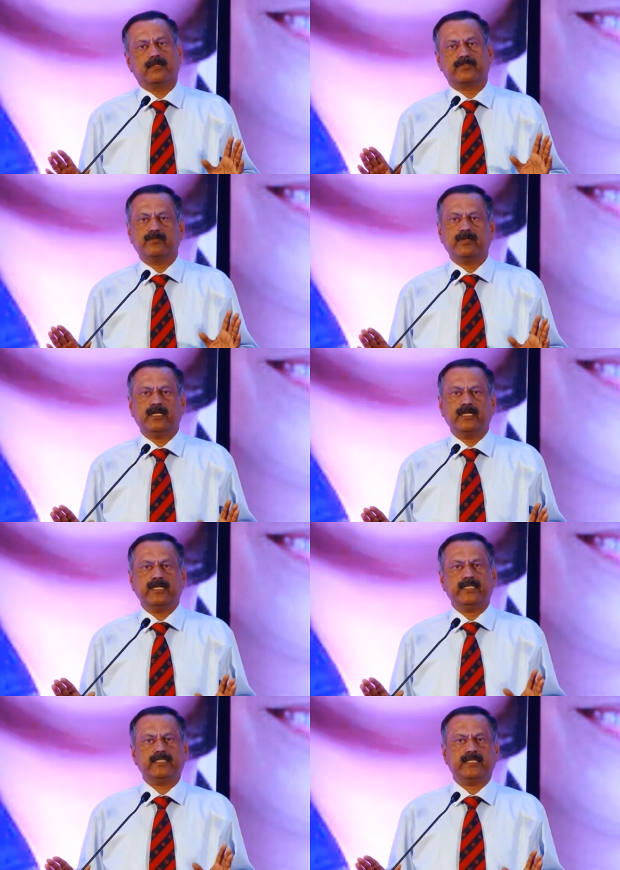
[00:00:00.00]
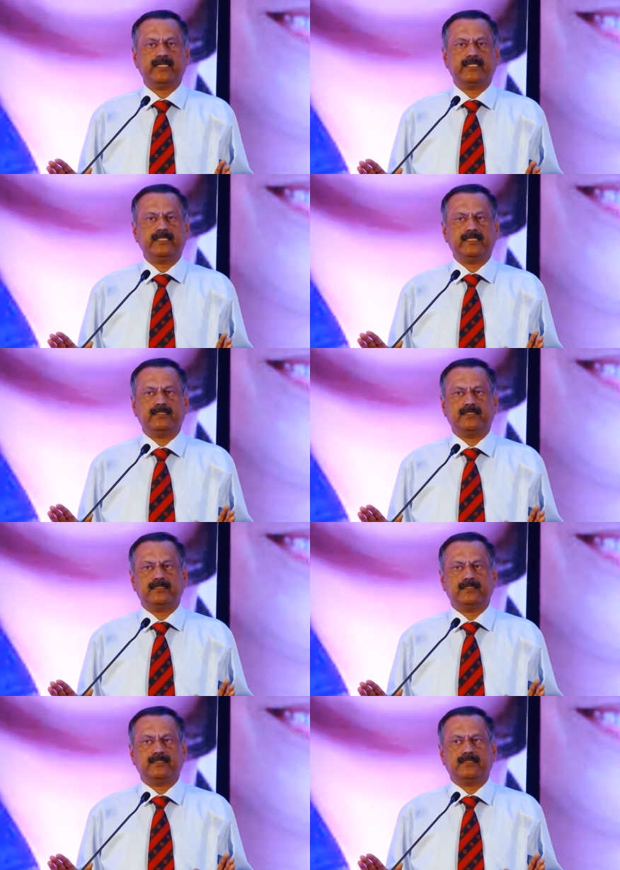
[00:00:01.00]
Similarly, integrity
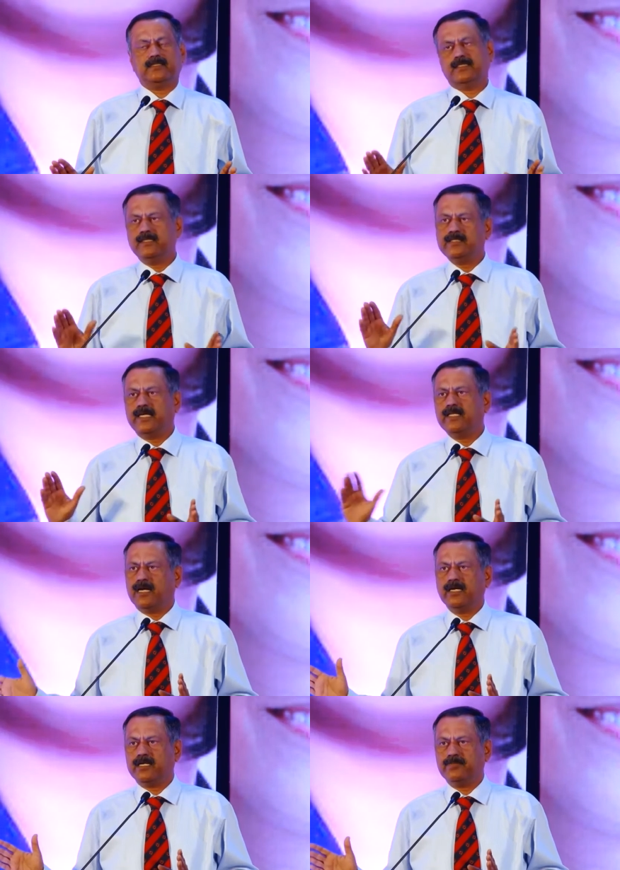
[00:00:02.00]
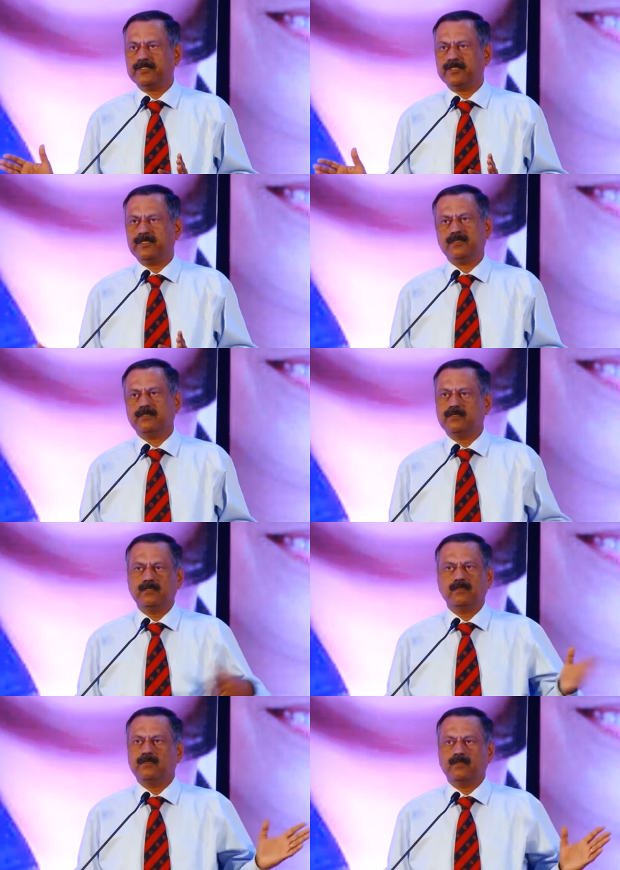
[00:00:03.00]
is either 100%
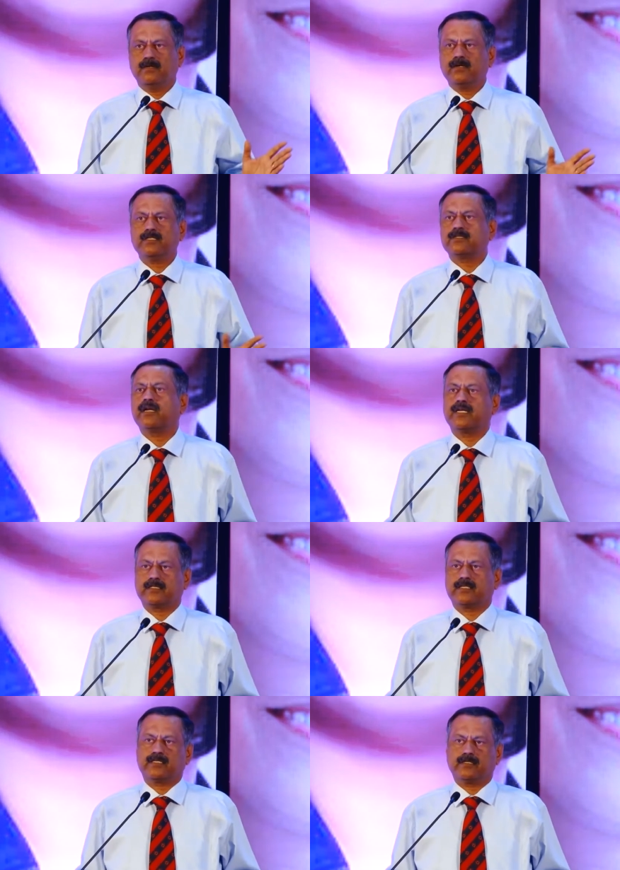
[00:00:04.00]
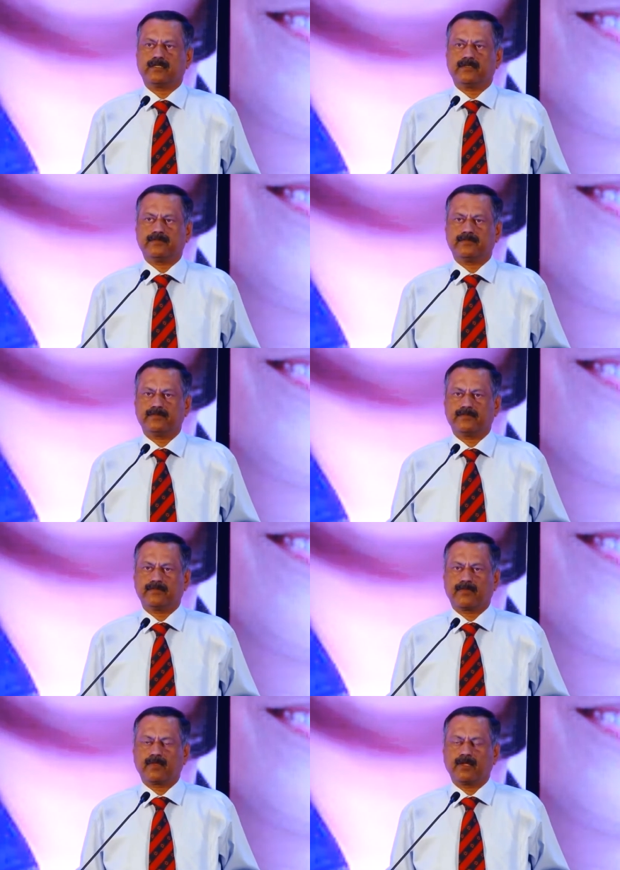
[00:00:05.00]
or is non-existent.
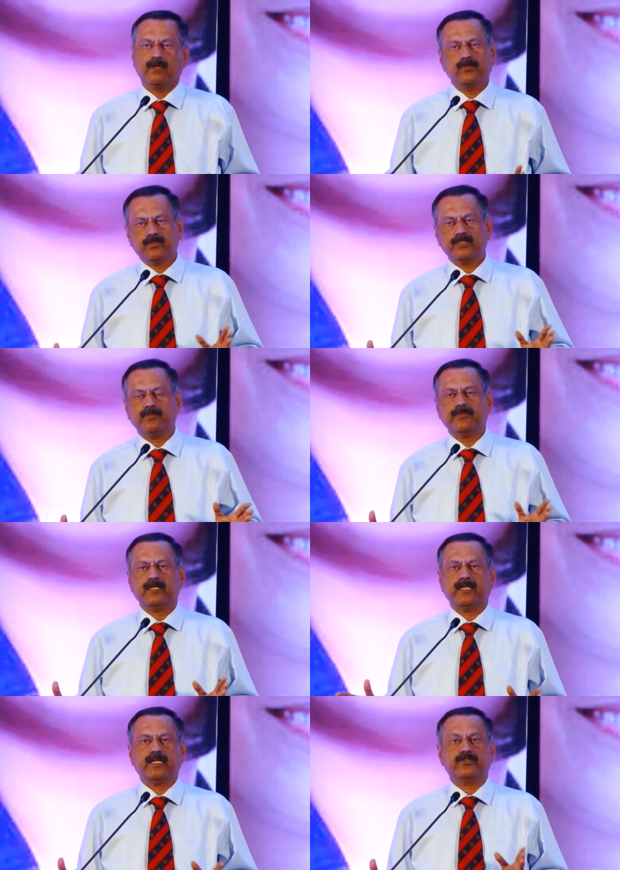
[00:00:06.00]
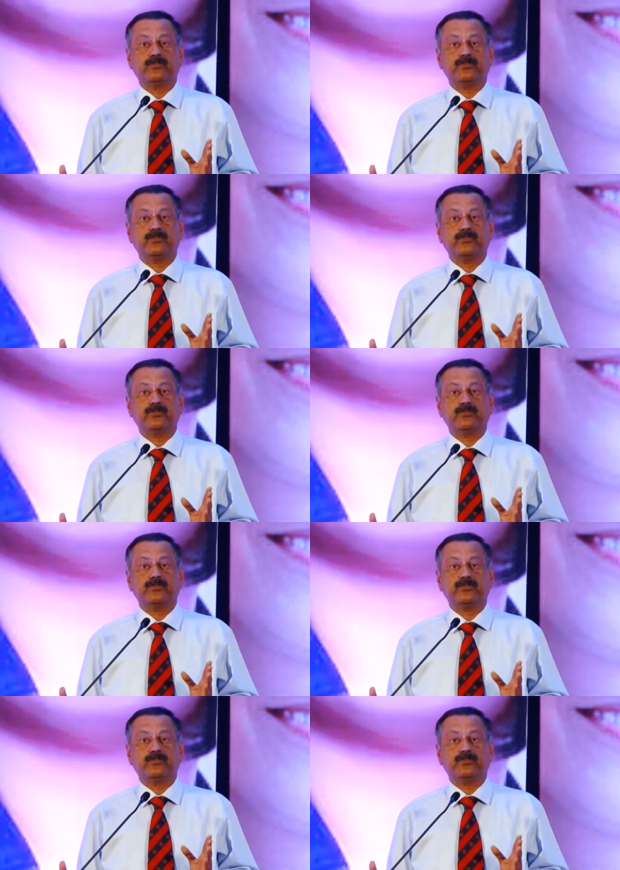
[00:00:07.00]
So something like that.